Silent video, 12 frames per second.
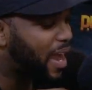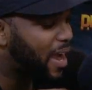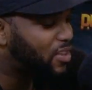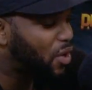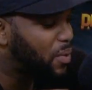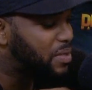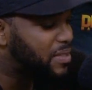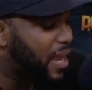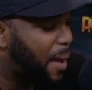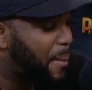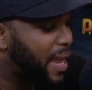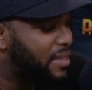character was
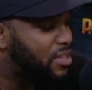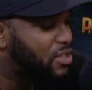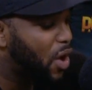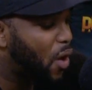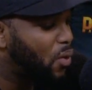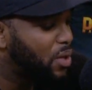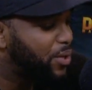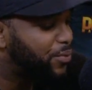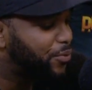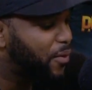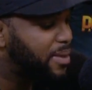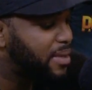Tom Hanks'
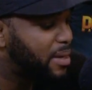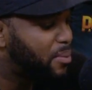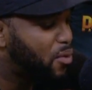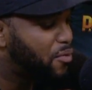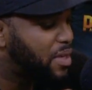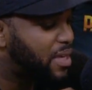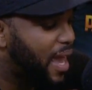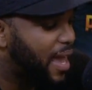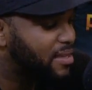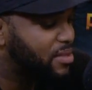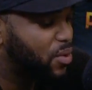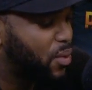only friend in the movie
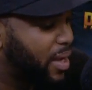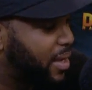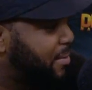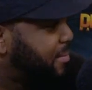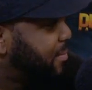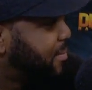Castaway.